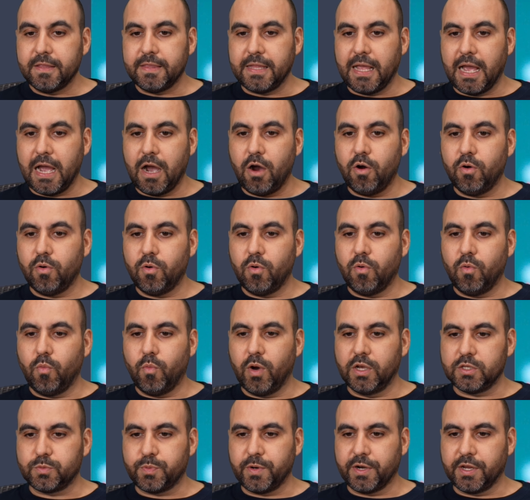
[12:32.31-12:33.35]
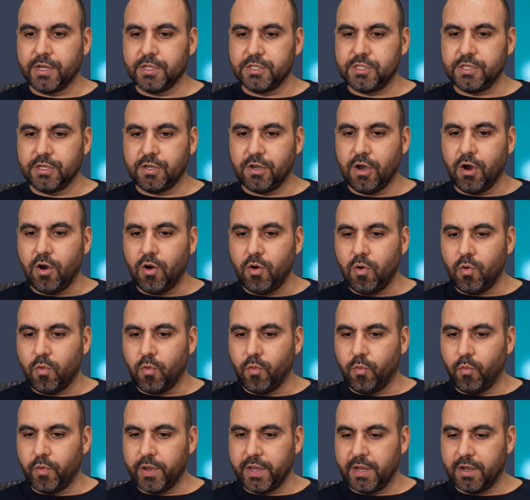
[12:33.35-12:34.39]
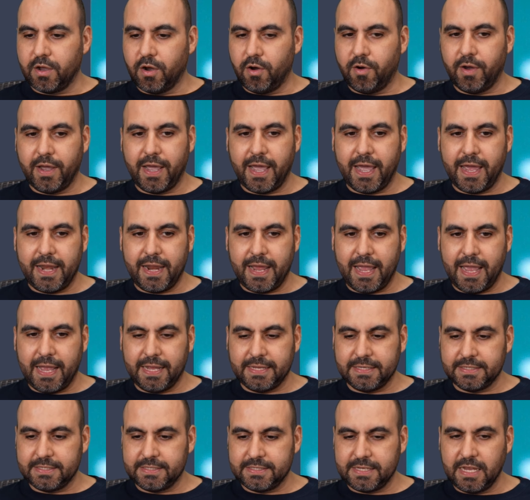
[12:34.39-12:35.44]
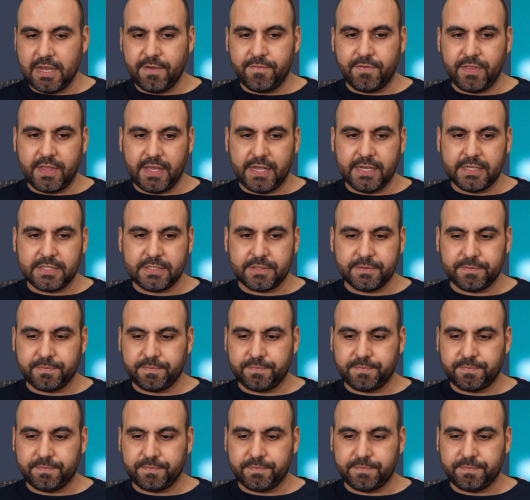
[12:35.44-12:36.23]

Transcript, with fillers: Now, once we're good to go, we go ahead and save this.